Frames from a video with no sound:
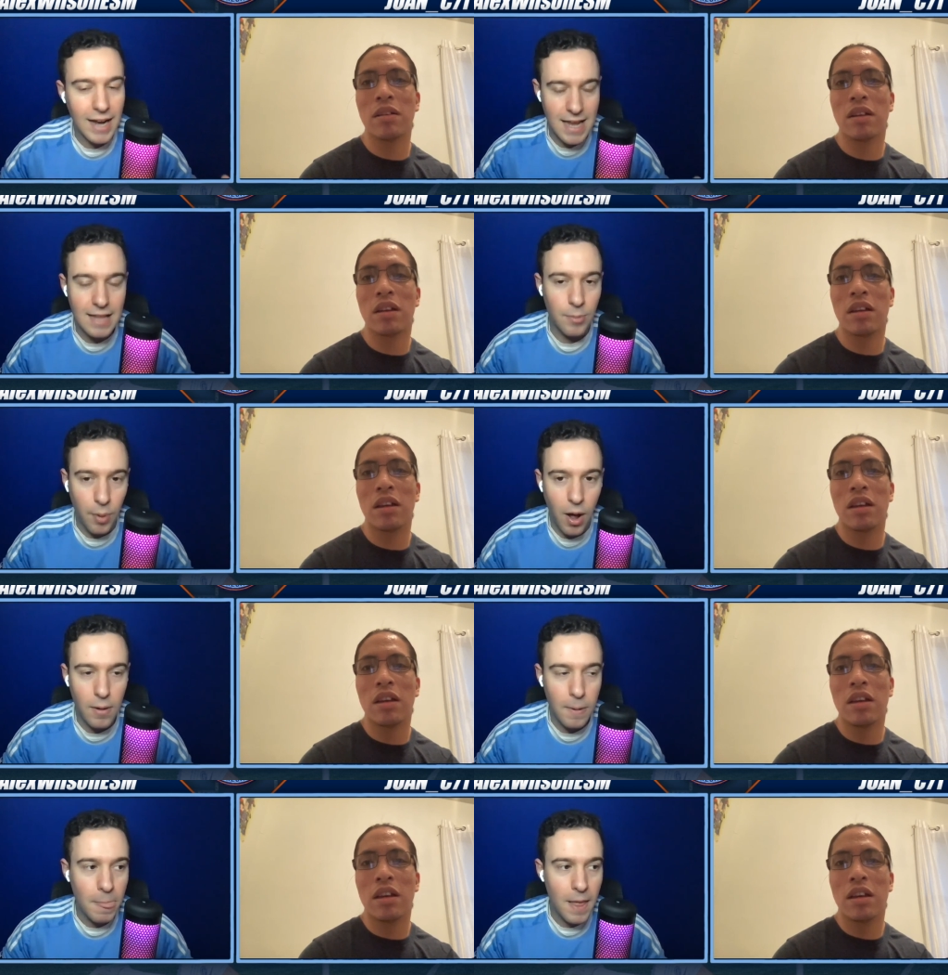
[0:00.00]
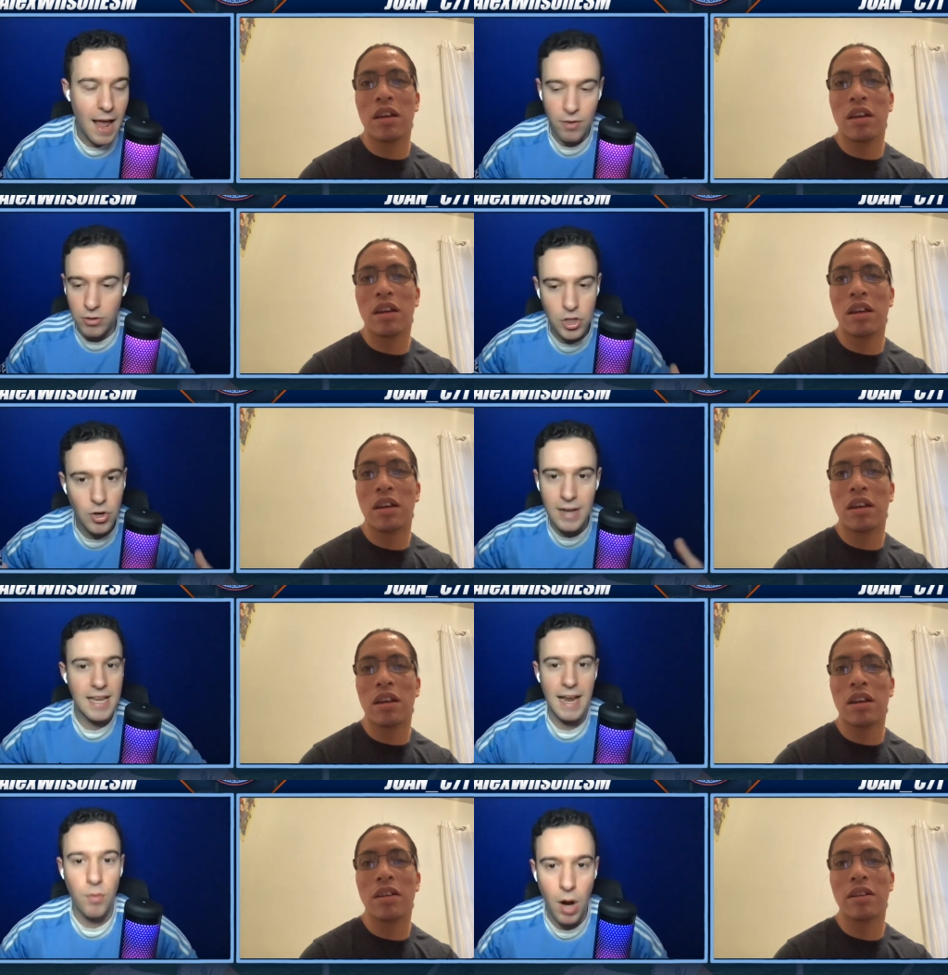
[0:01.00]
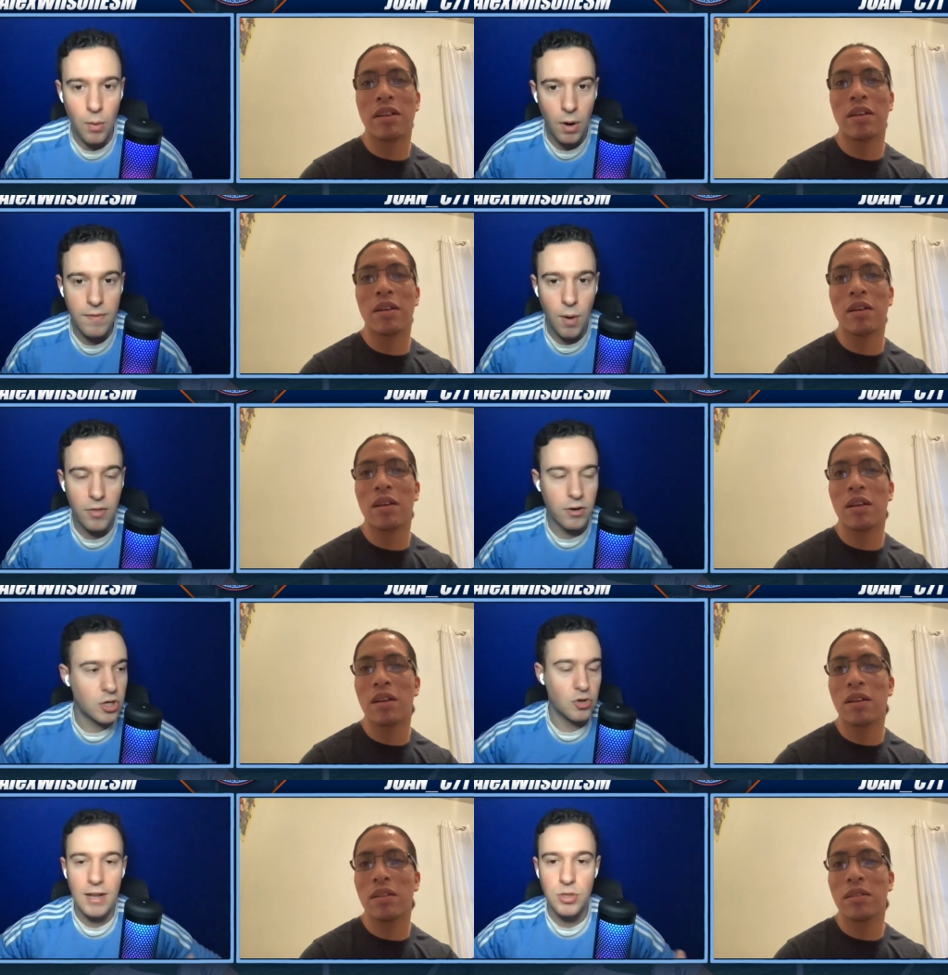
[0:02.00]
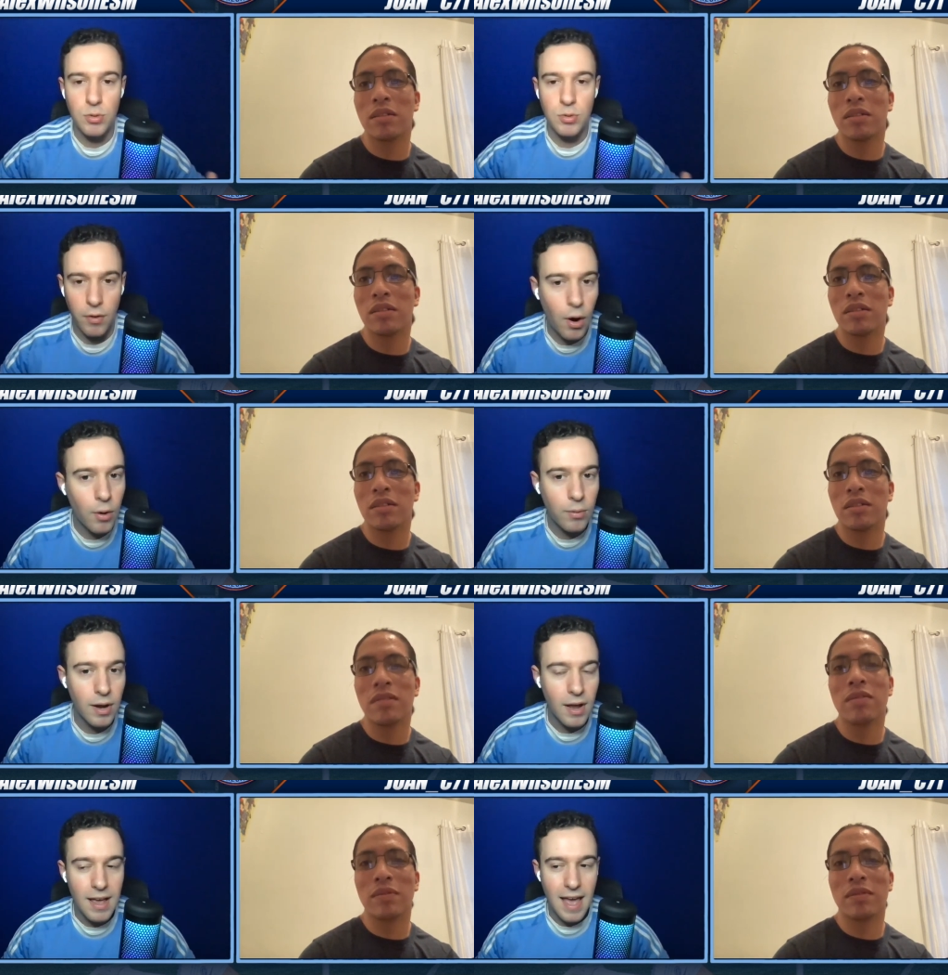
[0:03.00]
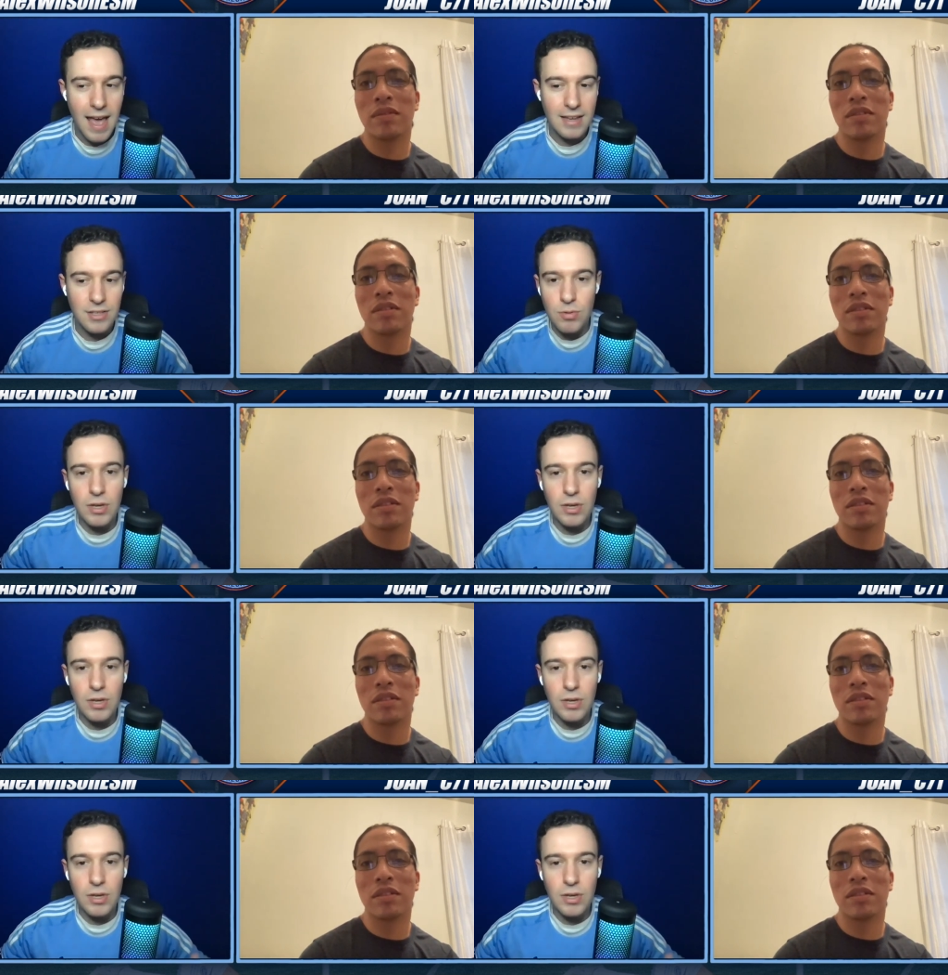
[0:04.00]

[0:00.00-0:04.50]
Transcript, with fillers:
Speaker 1: getting the ball and they're just trying to take everyone yeah. on one v one. They're just trying to do it on their own, and you can